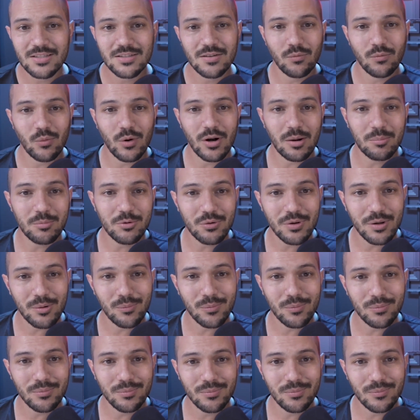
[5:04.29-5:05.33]
of what I'm
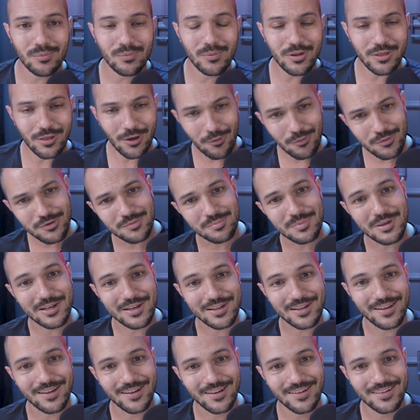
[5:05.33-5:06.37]
doing with owned
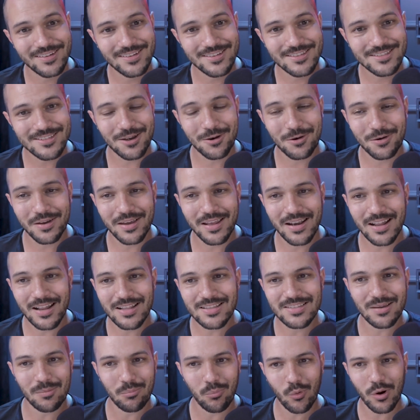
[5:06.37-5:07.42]
media. So it
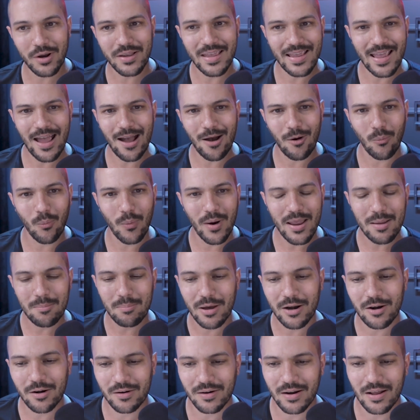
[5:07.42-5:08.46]
ends up working out way
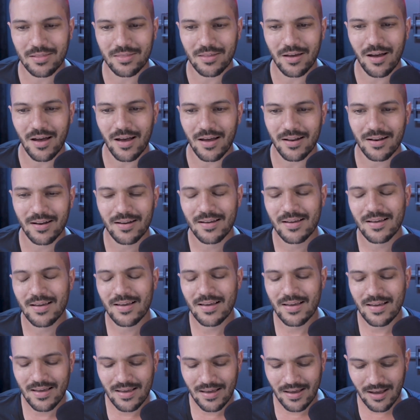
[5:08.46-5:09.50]
better than I thought.
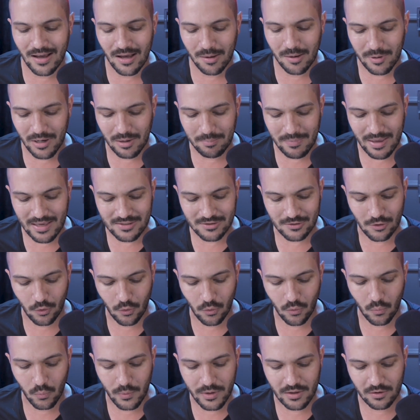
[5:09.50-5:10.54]
And it makes the
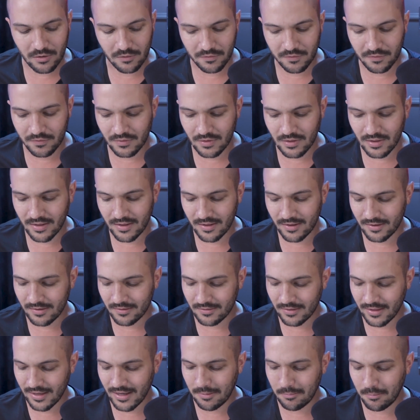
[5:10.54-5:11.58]
whole wheel,
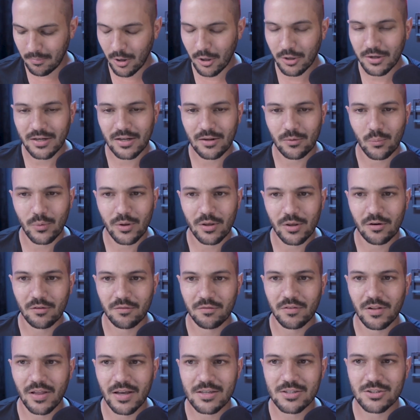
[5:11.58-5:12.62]
like a marketing wheel,
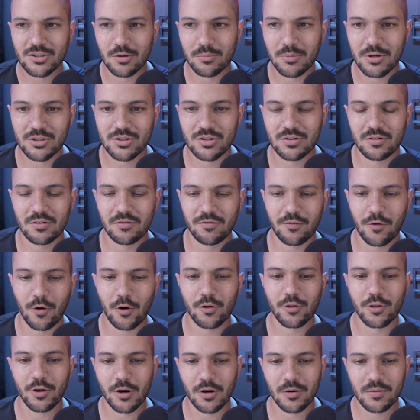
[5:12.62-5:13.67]
fly so much
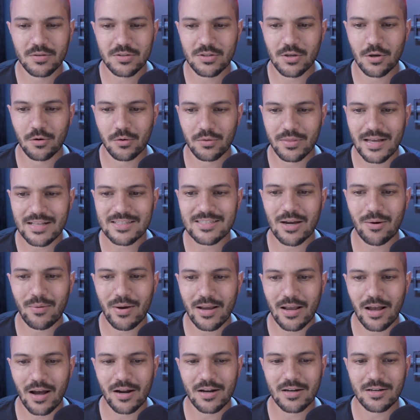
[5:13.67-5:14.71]
farther. So that's how I
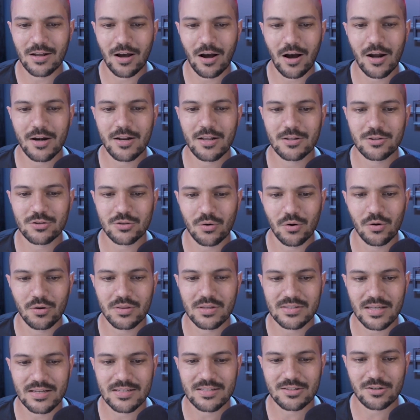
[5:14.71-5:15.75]
got into audience growth,
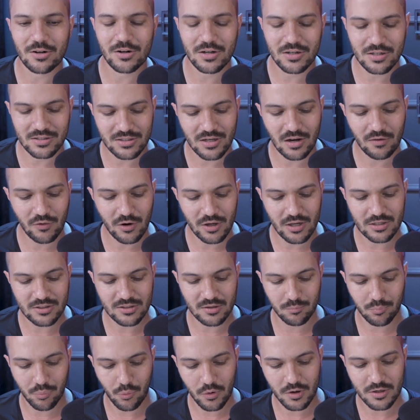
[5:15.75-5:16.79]
as I started discovering its
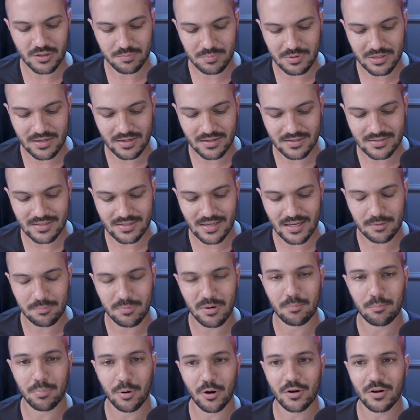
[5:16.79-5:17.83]
importance because I'd
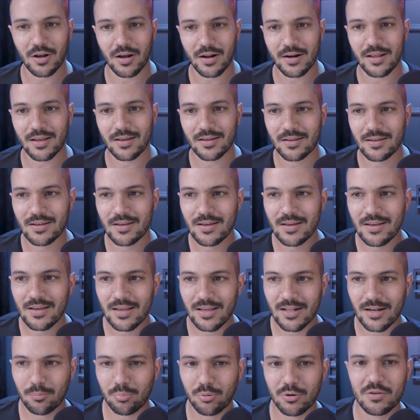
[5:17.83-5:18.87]
been burned on it
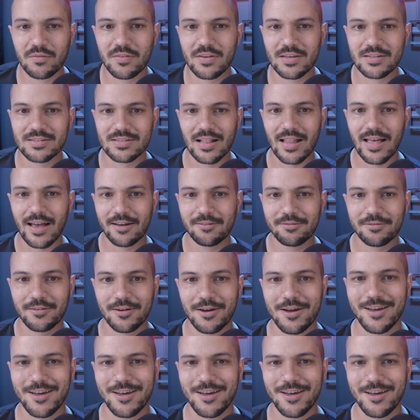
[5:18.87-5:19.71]
in a previous life,